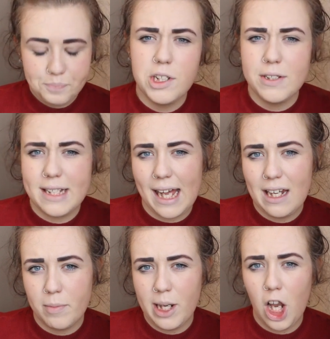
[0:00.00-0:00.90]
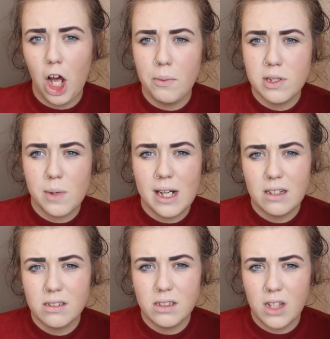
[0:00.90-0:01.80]
I used to get a little bit low as
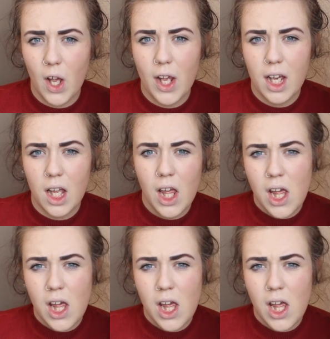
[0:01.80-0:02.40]
well, like